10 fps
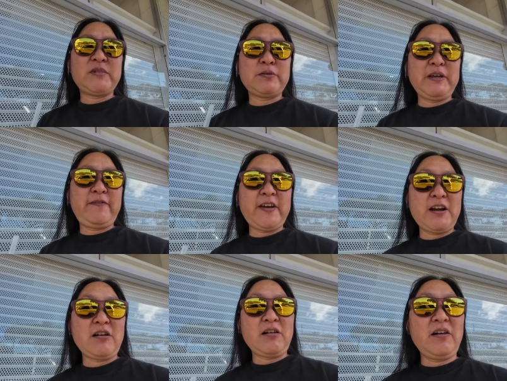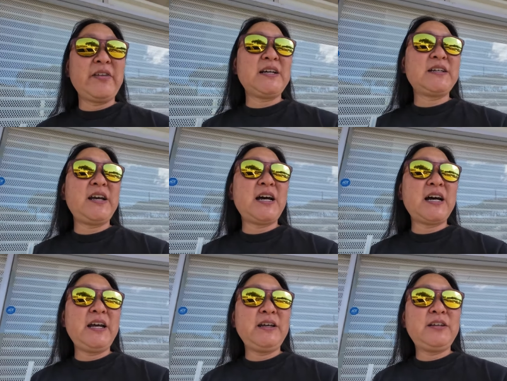to be fair, on that day
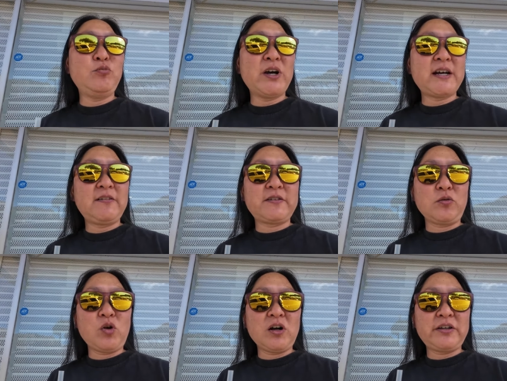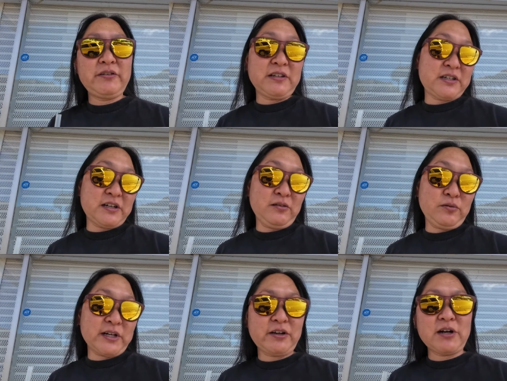I went after work. You can tell
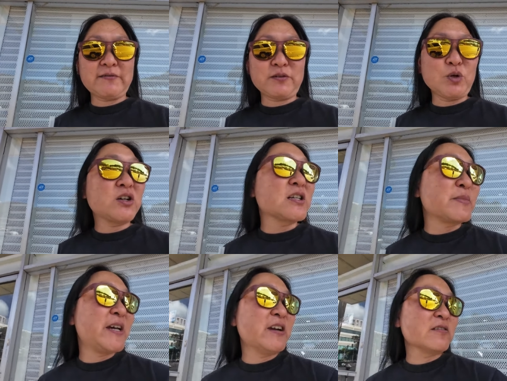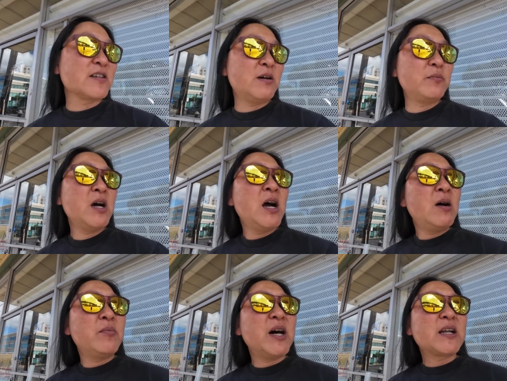when I go after work because my hair's up.
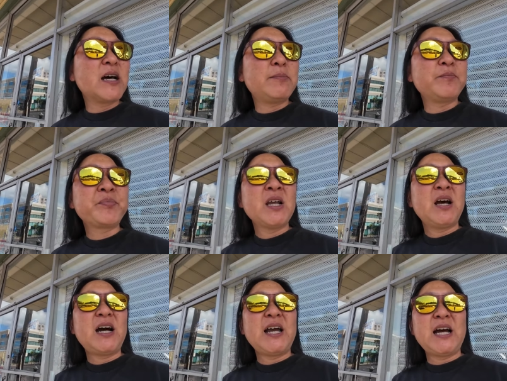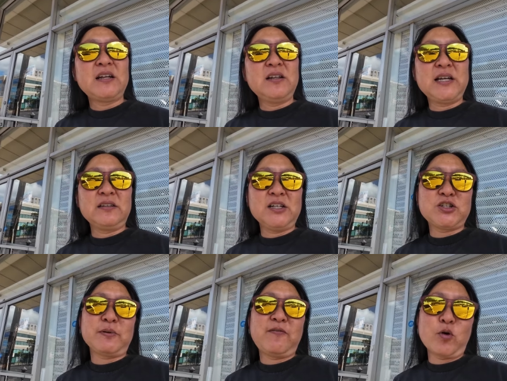But um, I had a light
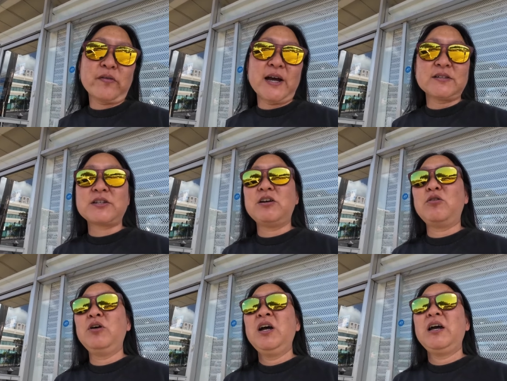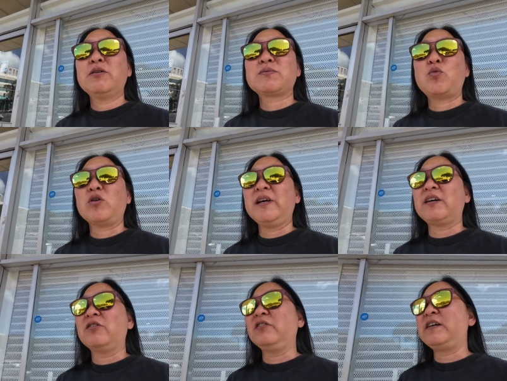lunch before that, so it was more
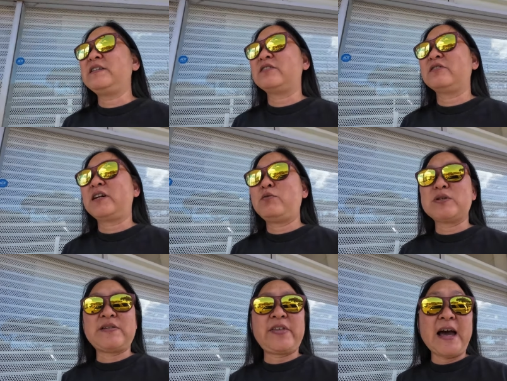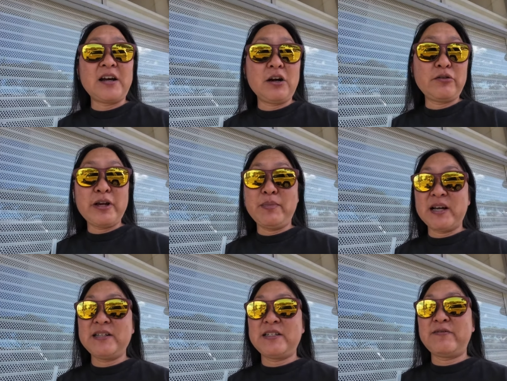like an early dinner. And I wasn't that hungry, but
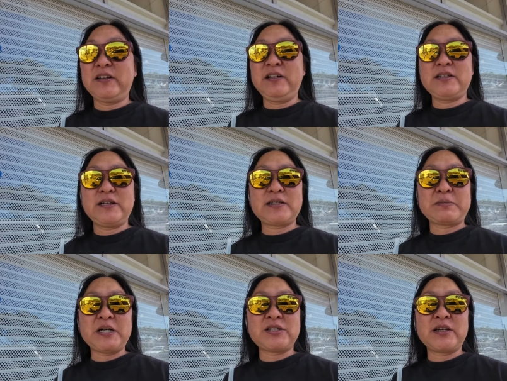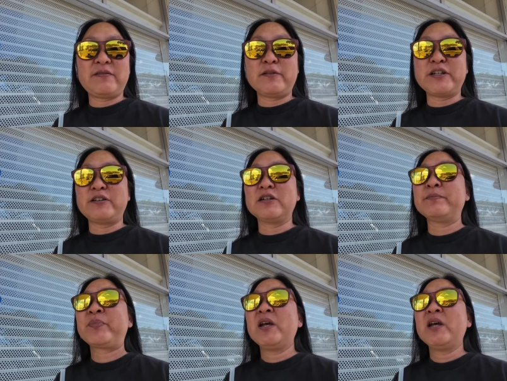I definitely did smash that for dinner